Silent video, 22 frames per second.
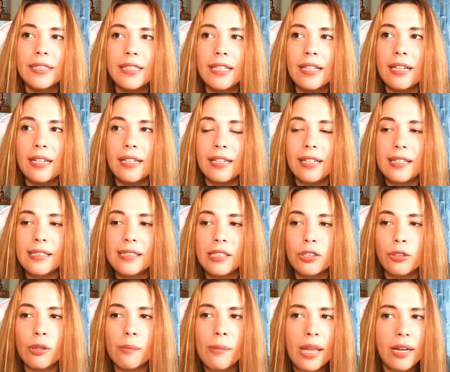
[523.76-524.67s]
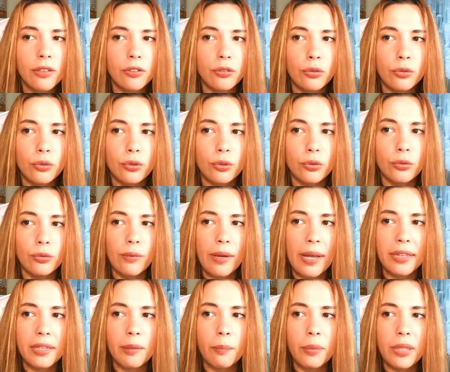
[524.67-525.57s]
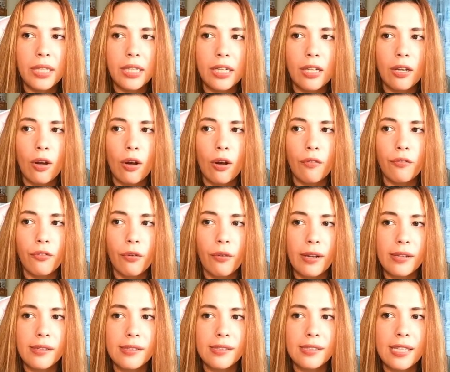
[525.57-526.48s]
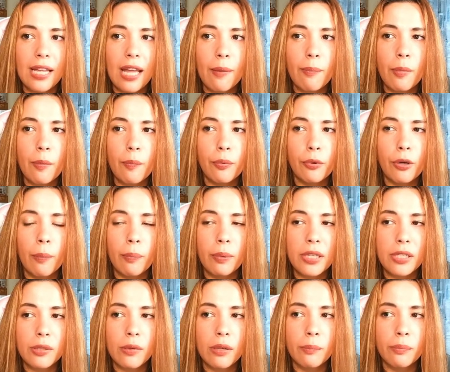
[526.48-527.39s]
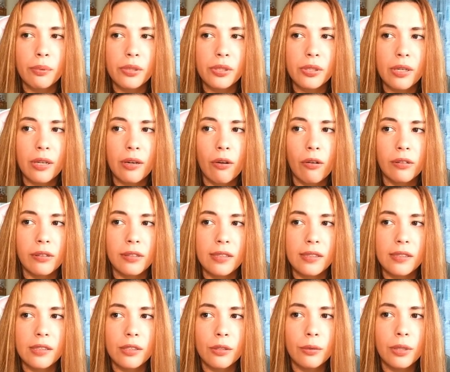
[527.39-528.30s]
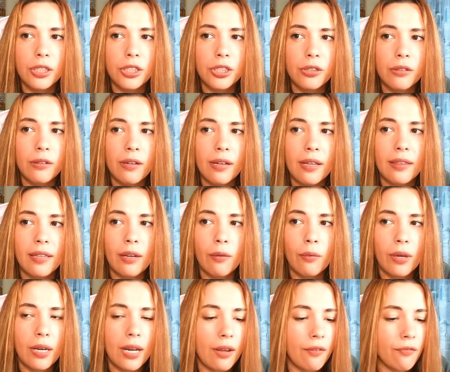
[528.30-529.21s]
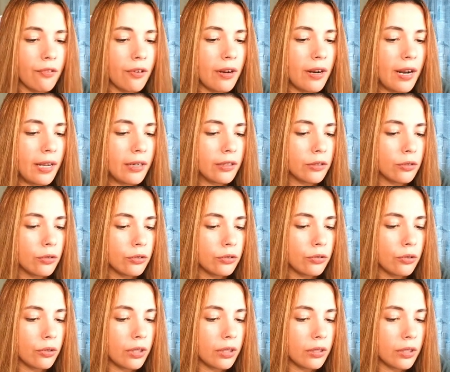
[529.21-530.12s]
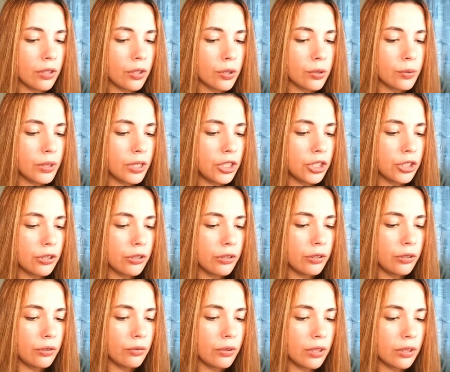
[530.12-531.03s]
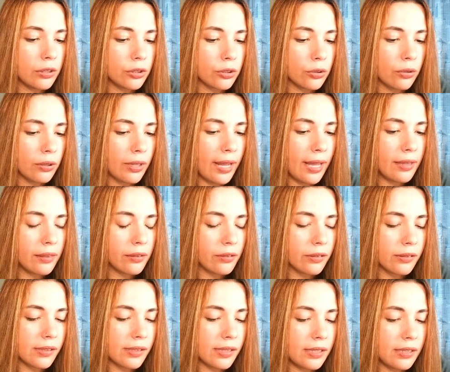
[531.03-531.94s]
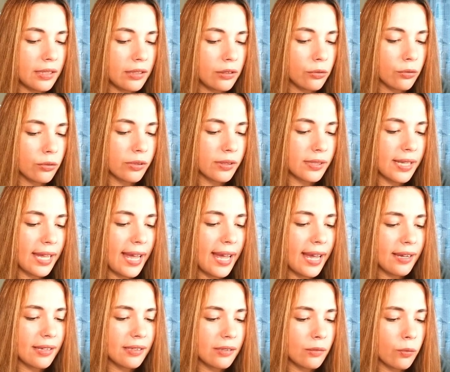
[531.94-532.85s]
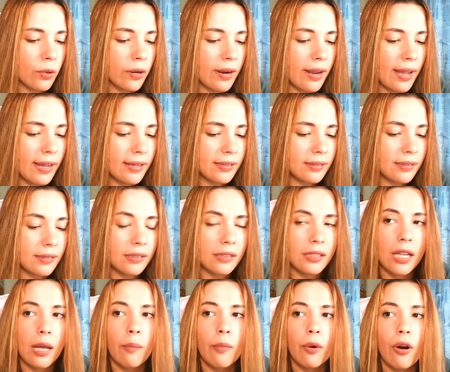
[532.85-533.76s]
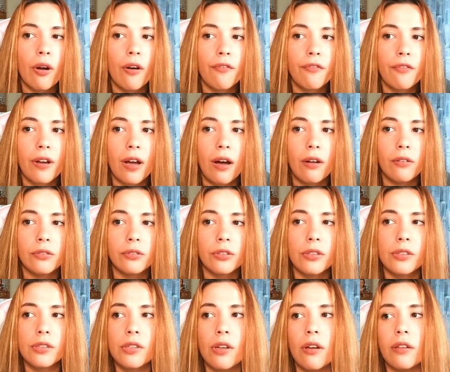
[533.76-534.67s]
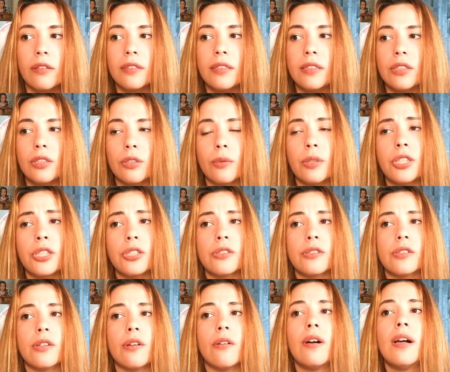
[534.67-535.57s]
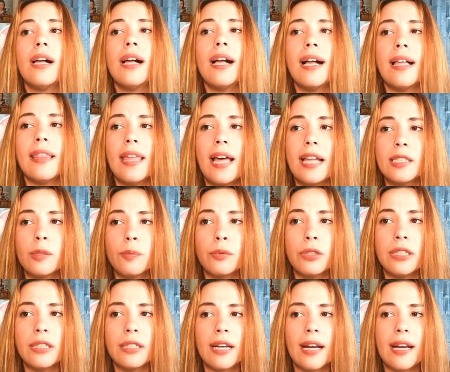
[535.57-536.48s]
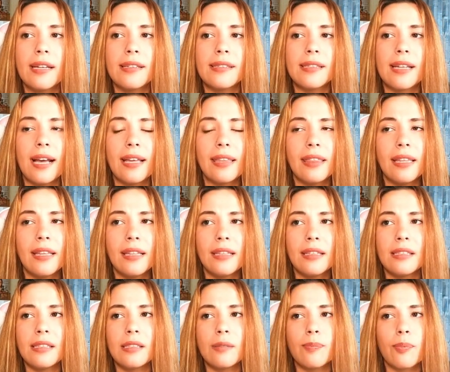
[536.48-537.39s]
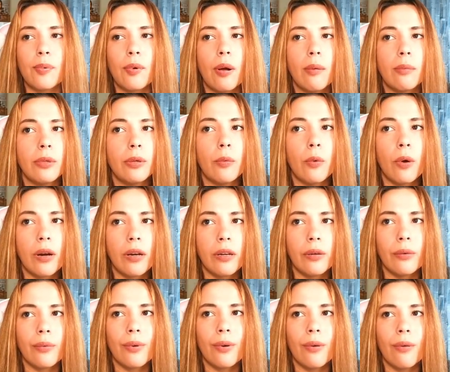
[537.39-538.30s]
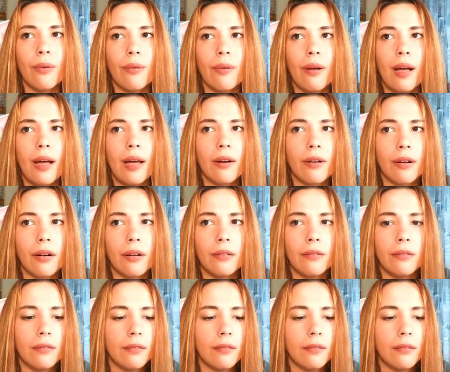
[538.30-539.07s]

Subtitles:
It's a 3 mana 2/2. At the beginning of your end step, put a +1/+1 on this creature, and then whenever another non-token creature you control enters, it endures X, where X is the number of counters on this creature. So that's pretty nice. I think this is probably €1. I don't know.